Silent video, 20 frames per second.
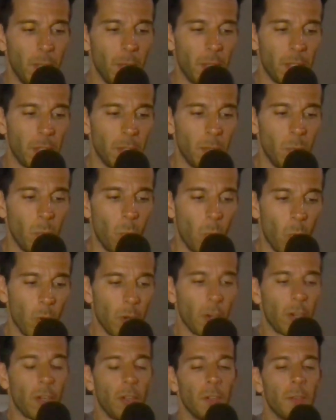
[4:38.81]
good
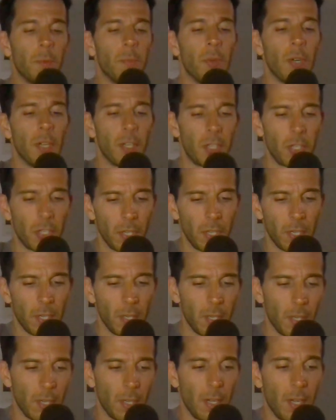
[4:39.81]
watercolor brush,
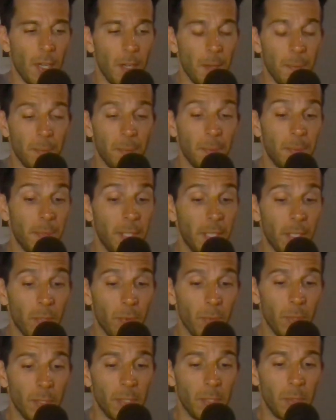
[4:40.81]
it
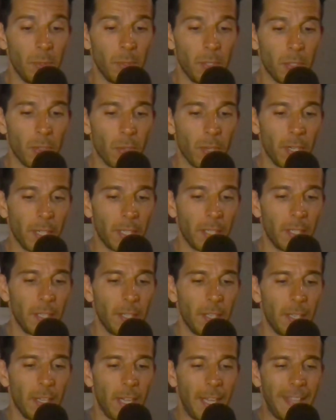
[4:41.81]
can really do the trick.
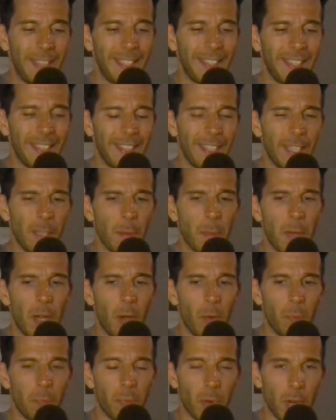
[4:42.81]
I think the thing
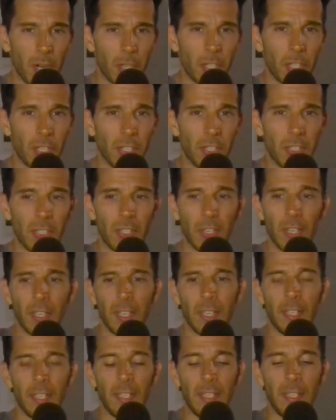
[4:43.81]
about brushes
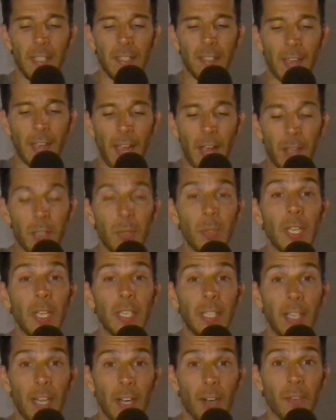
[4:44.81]
is how you
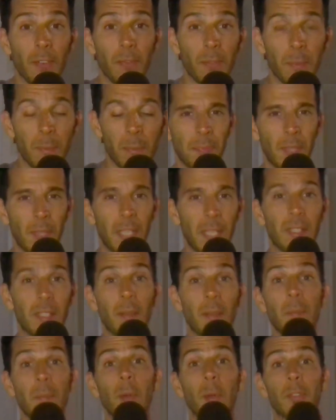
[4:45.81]
take care of them. That's
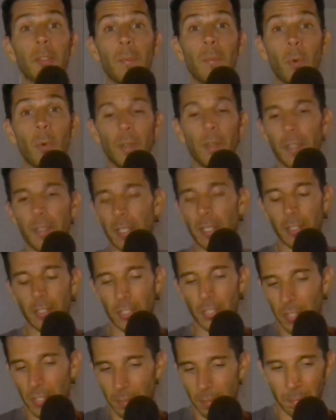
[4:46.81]
the most important thing, is
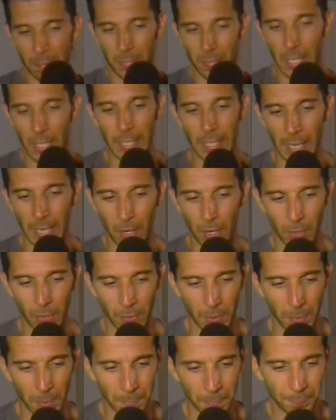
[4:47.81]
just to take care
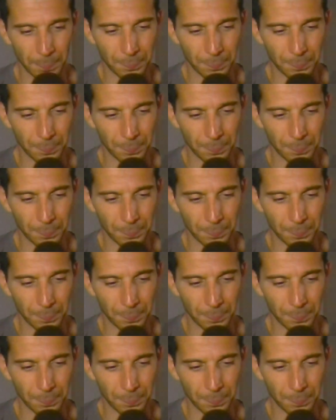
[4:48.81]
of them.